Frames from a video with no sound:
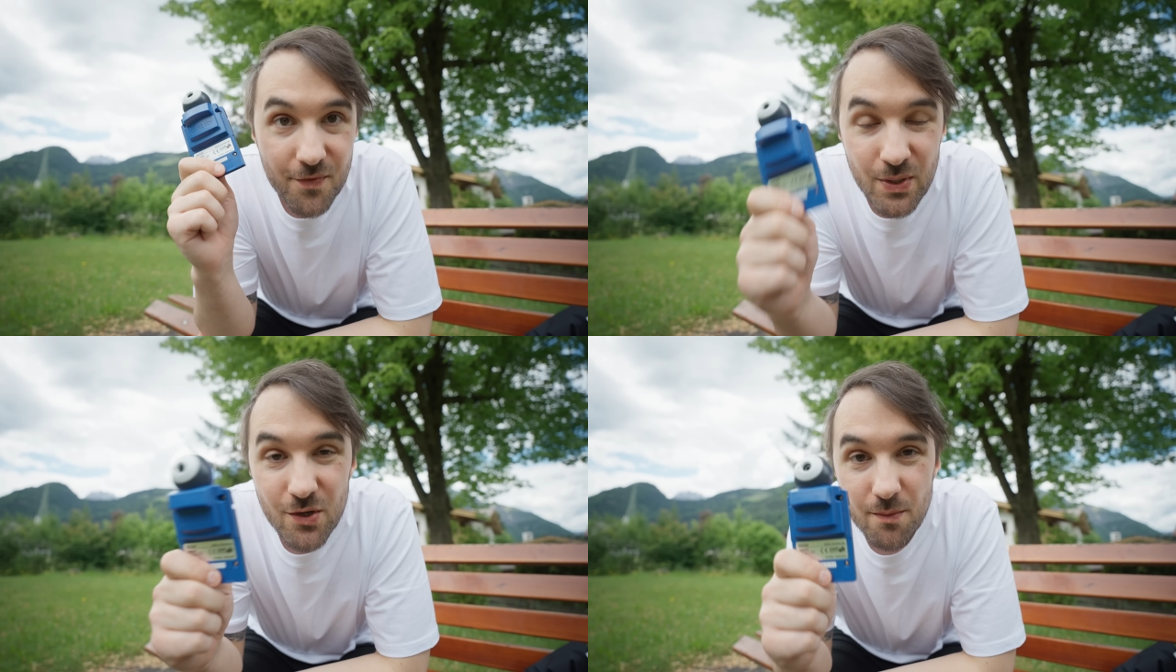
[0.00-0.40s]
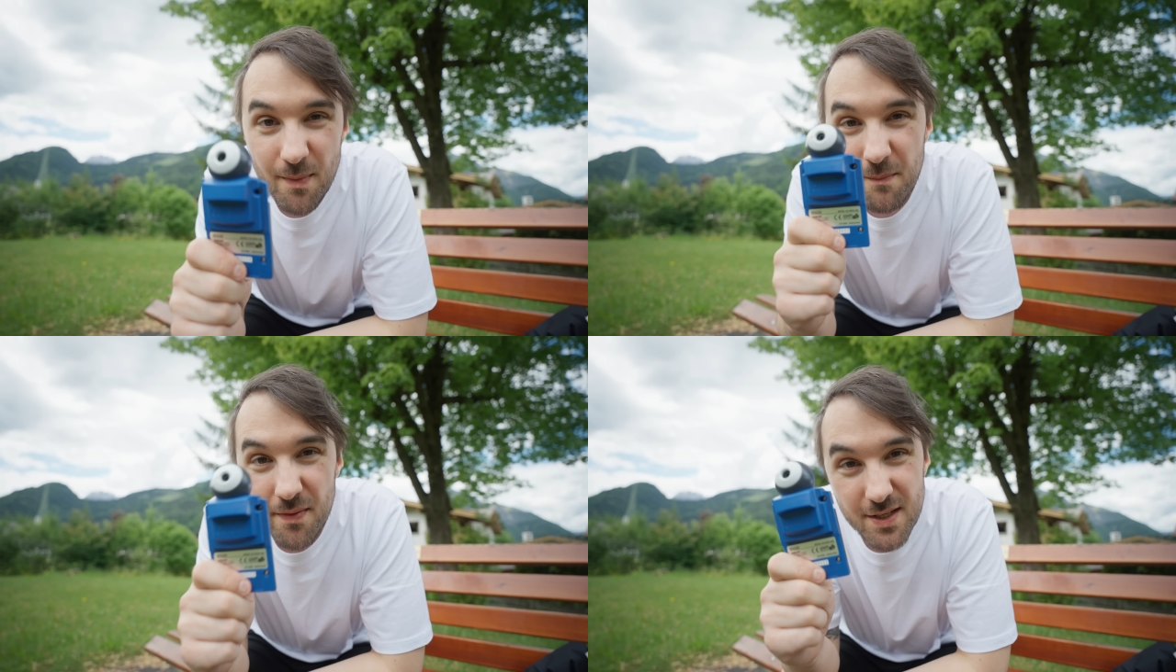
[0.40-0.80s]
do you
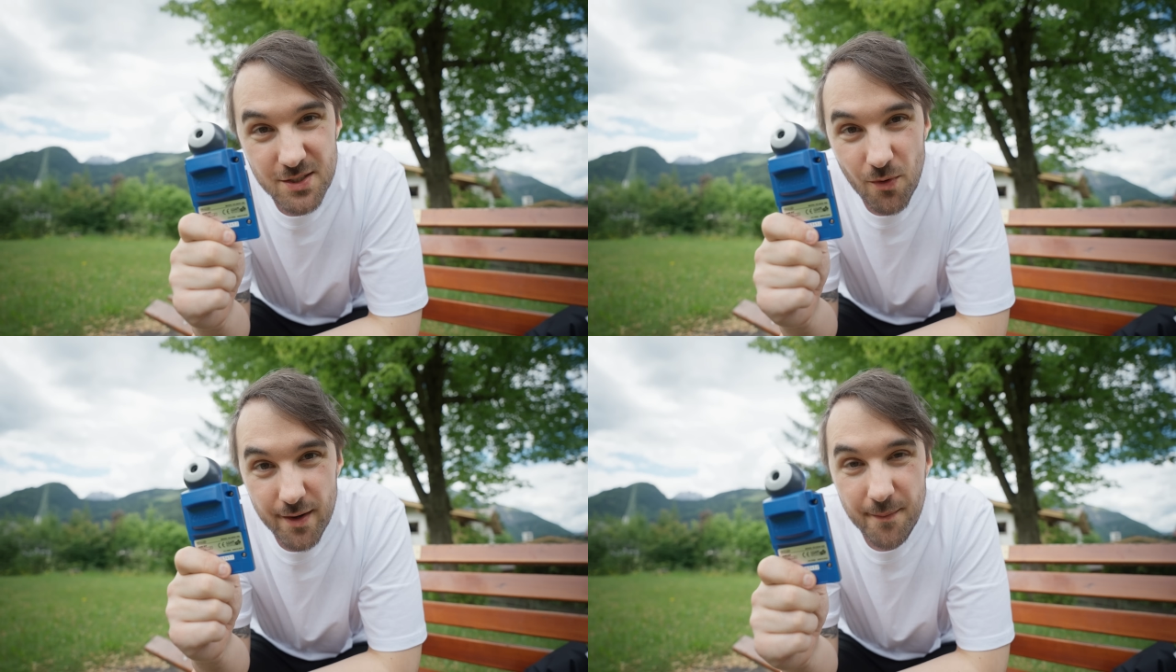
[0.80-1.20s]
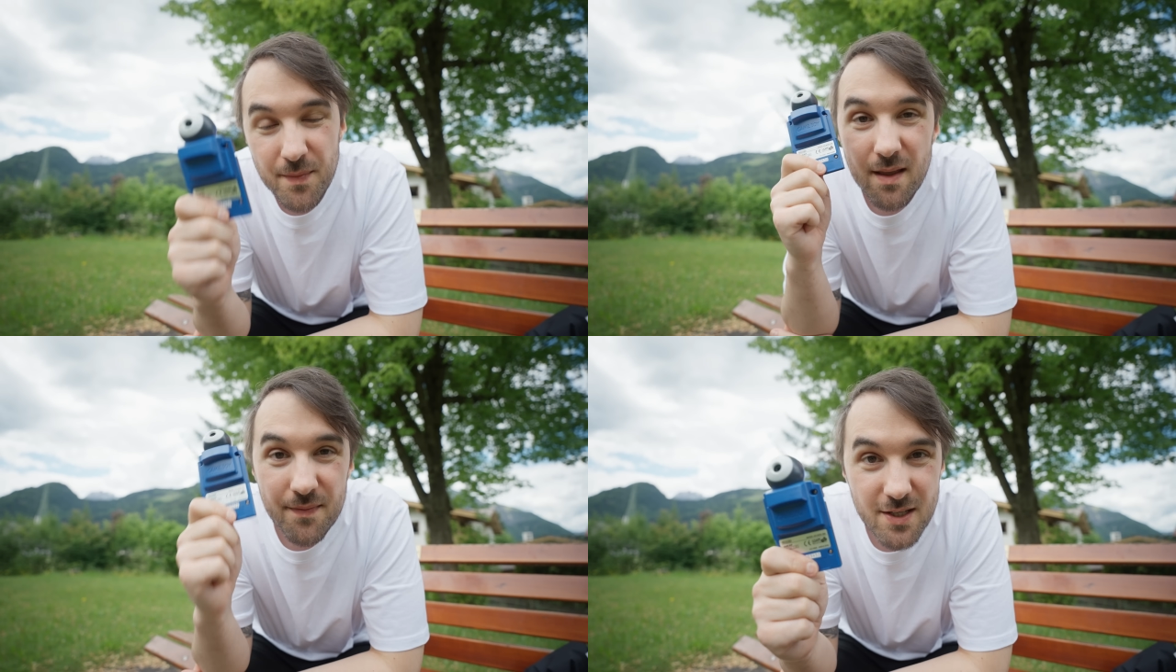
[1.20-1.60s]
remember this one?
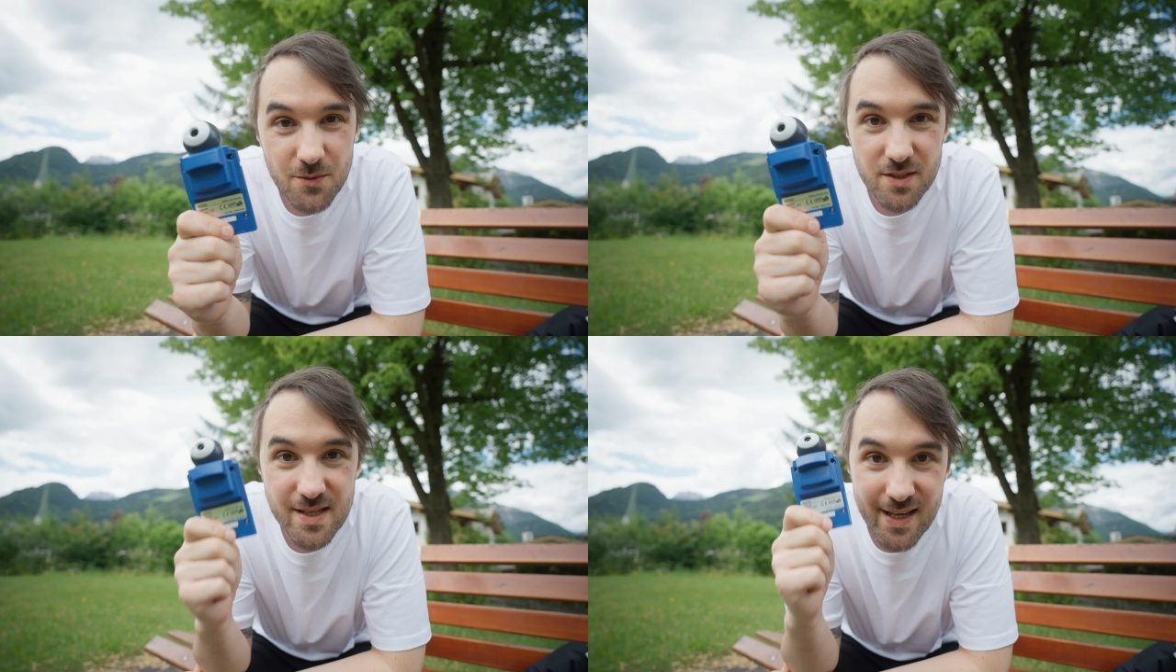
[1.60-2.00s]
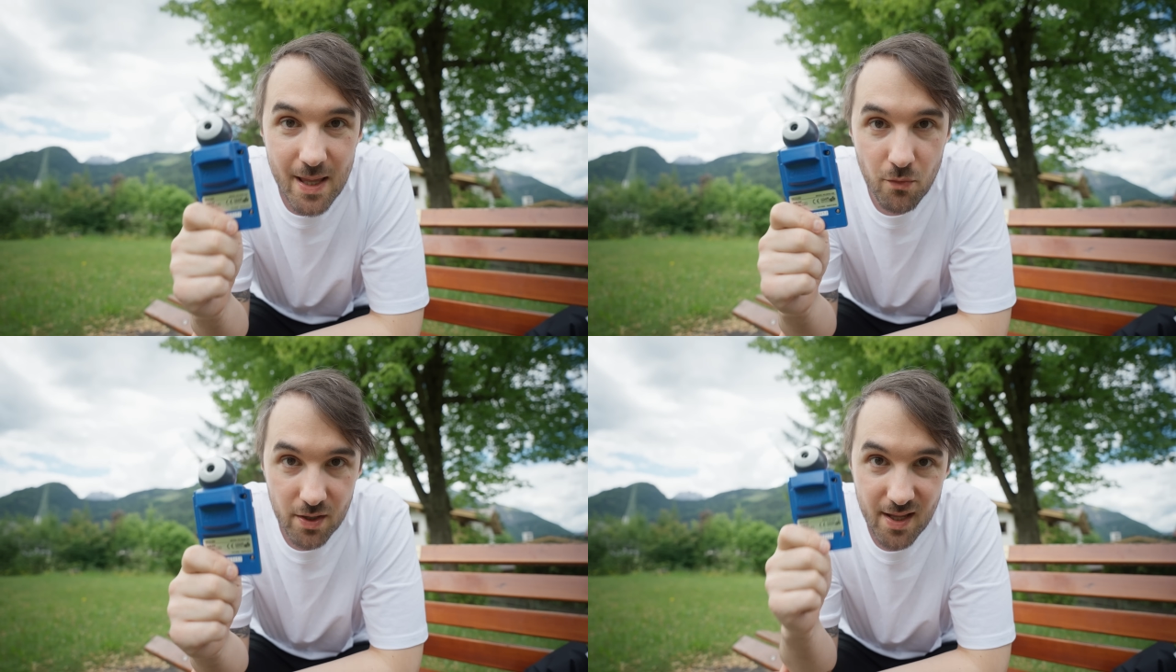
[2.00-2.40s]
This was the
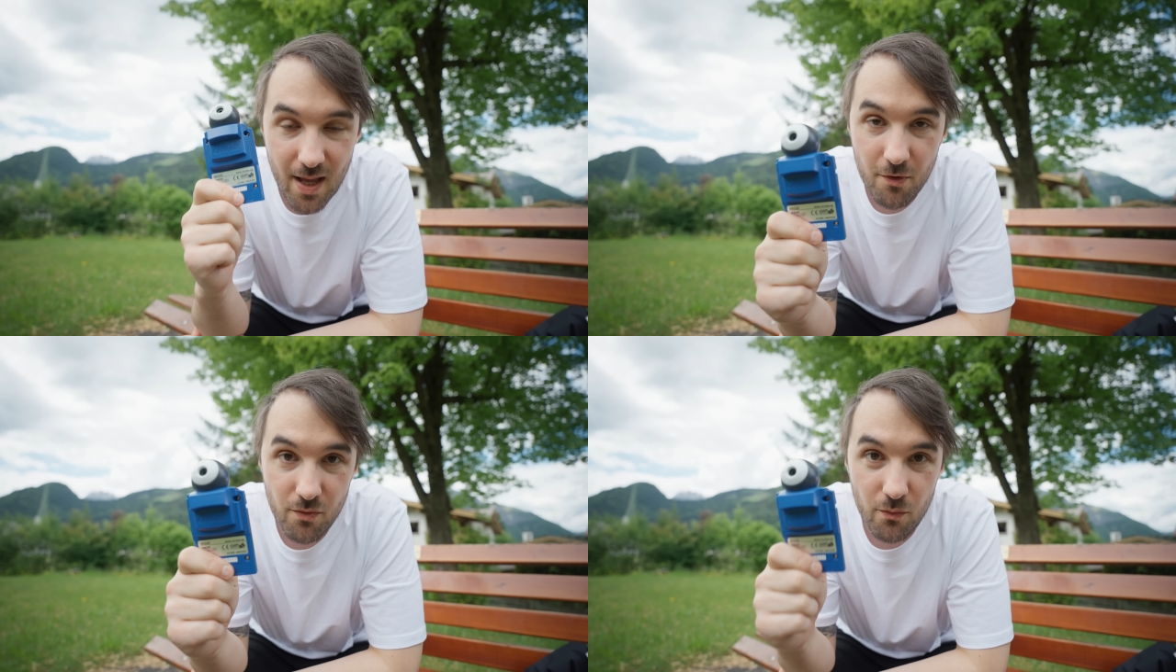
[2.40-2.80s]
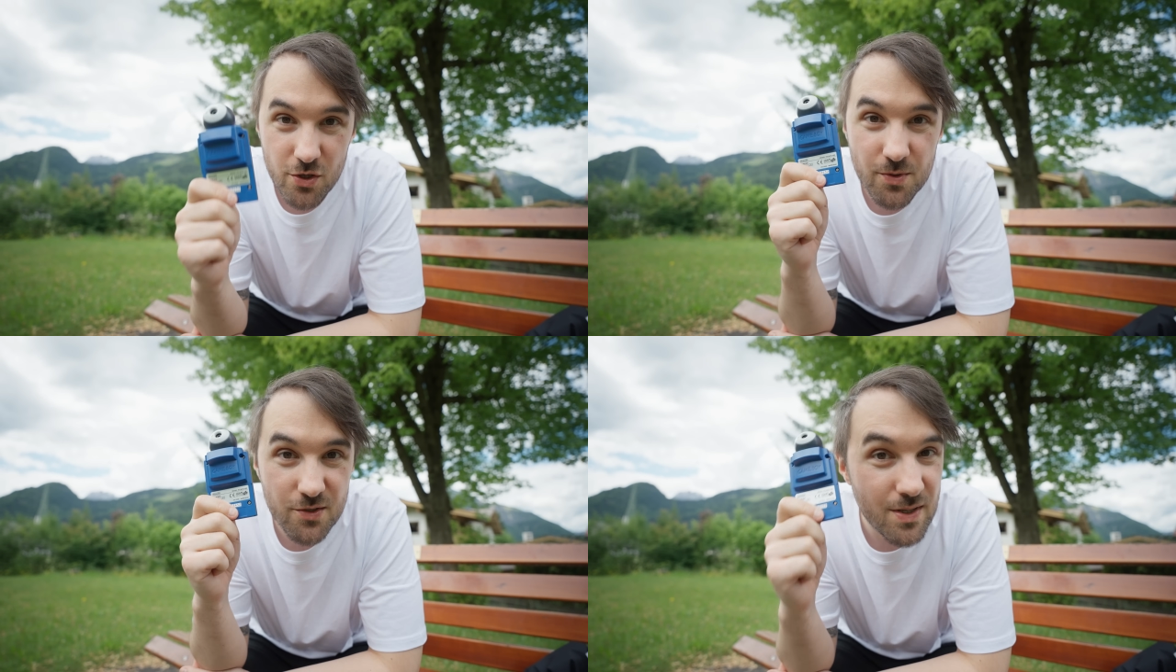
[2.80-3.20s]
Game Boy camera,
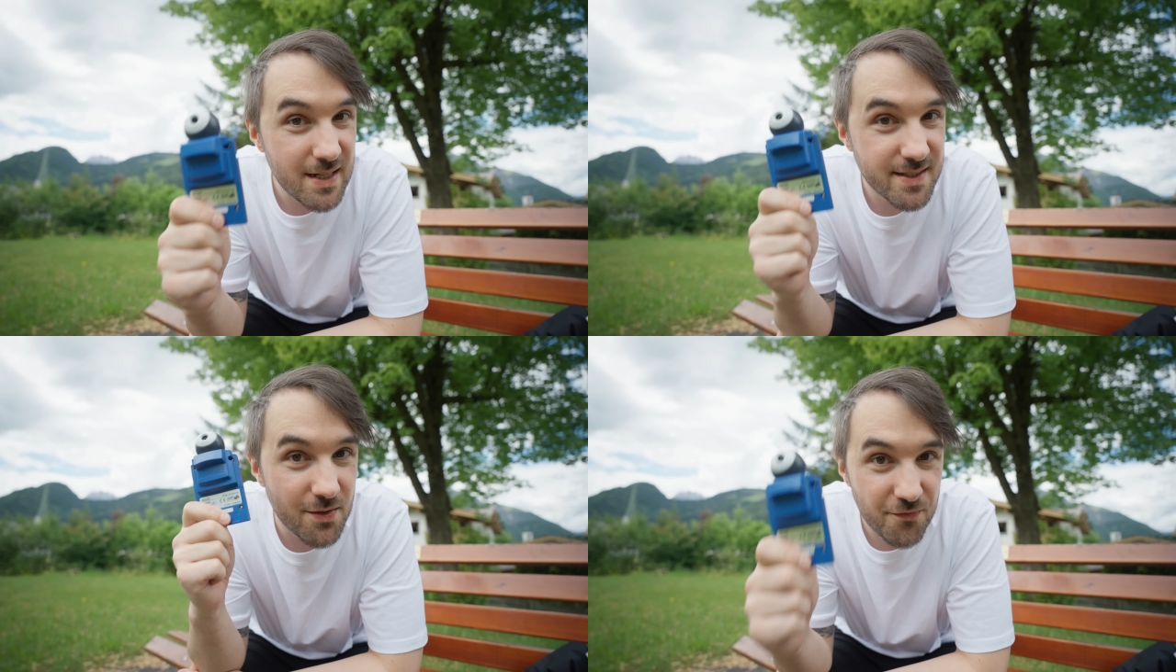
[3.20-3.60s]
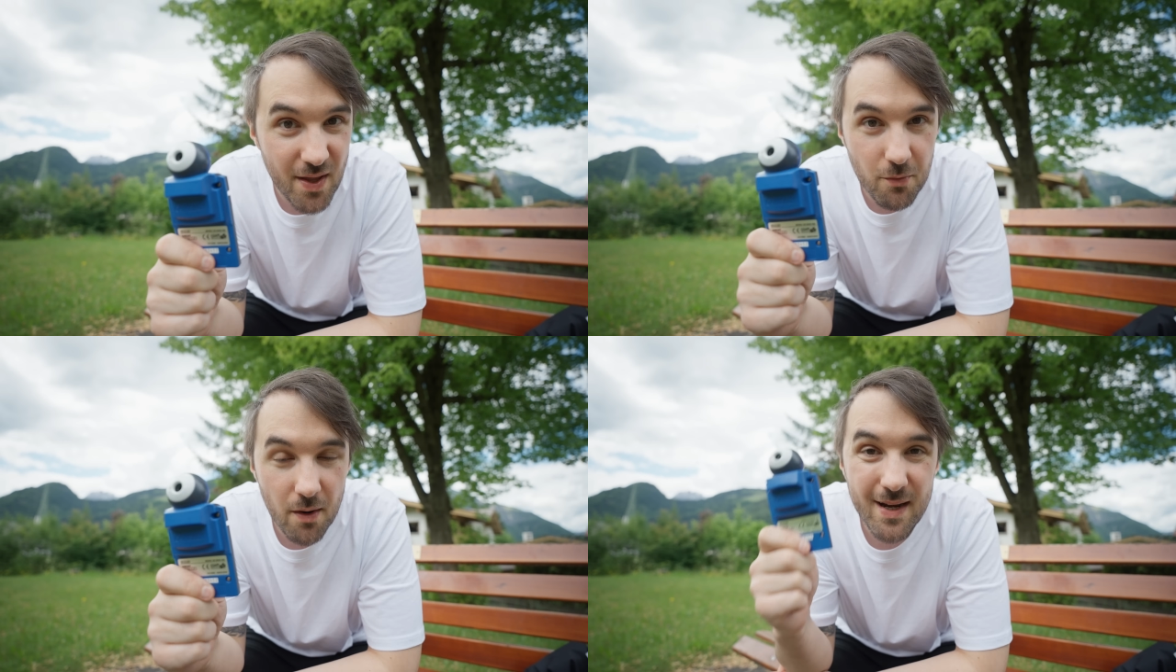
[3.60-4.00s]
which was released in
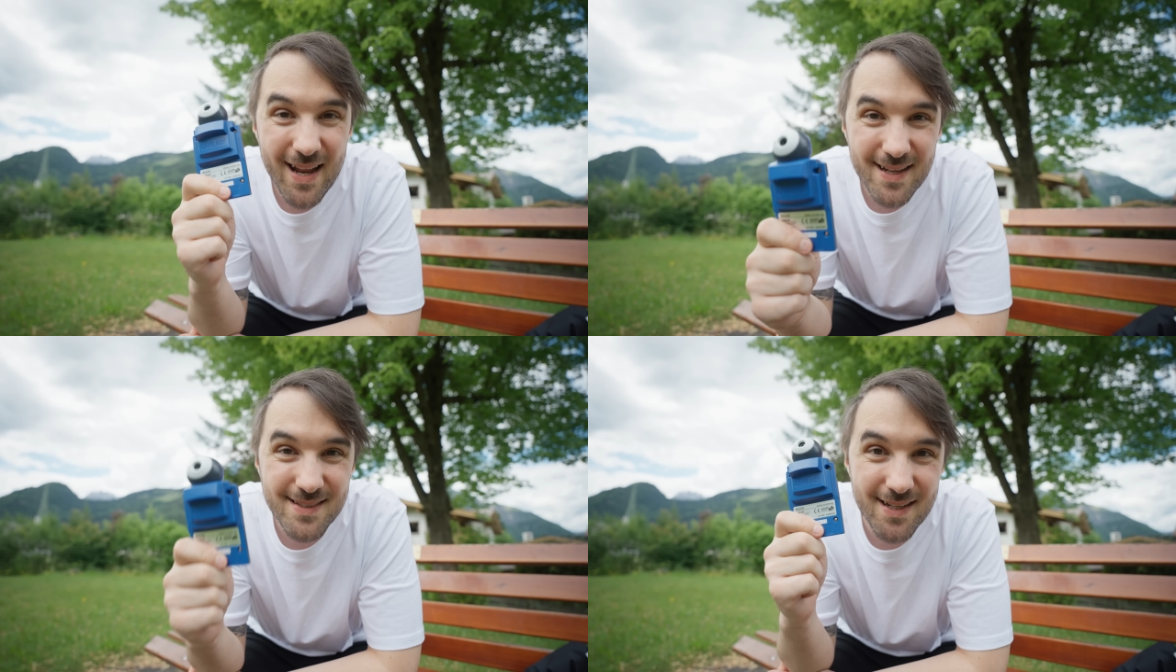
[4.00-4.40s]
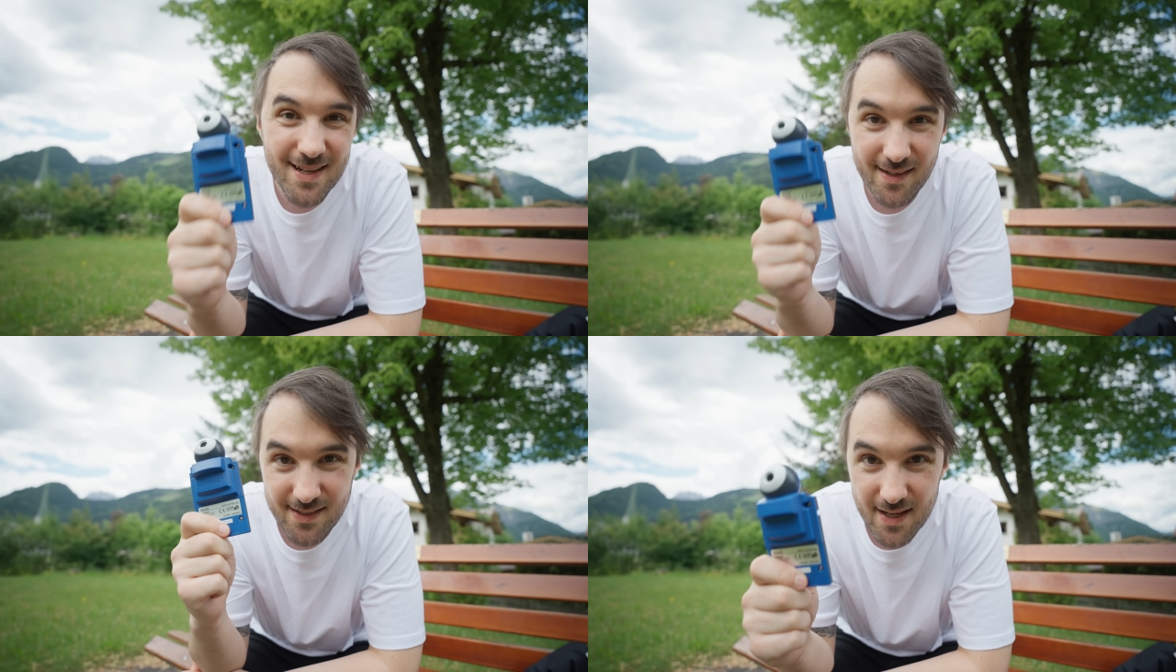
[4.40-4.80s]
February
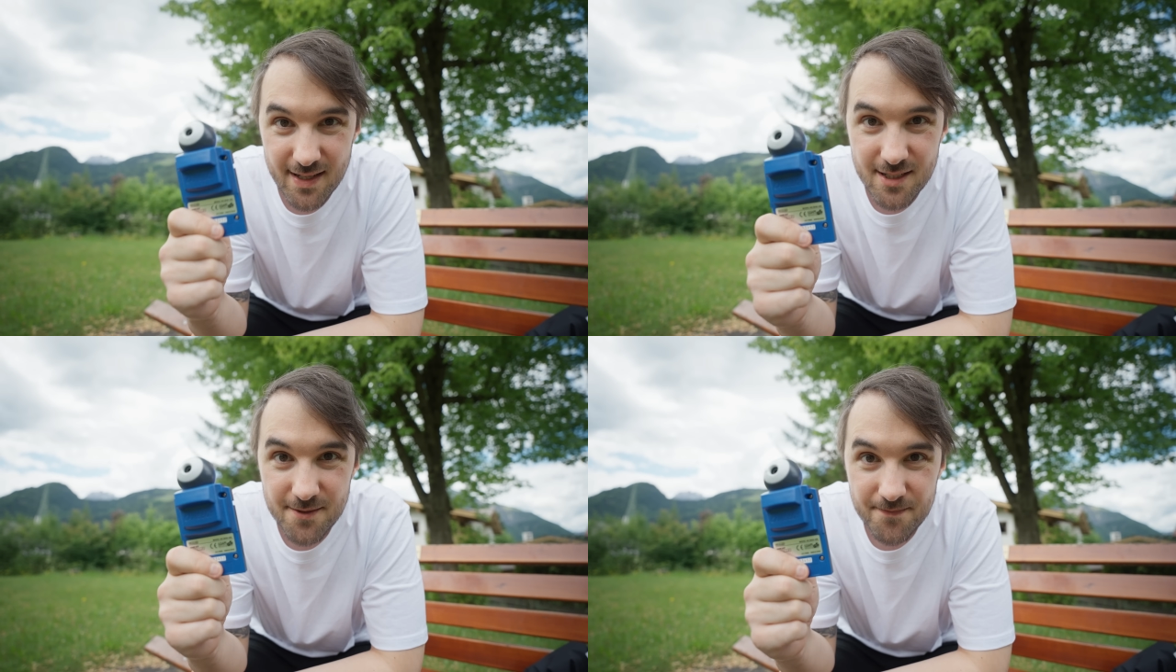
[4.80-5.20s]
1998.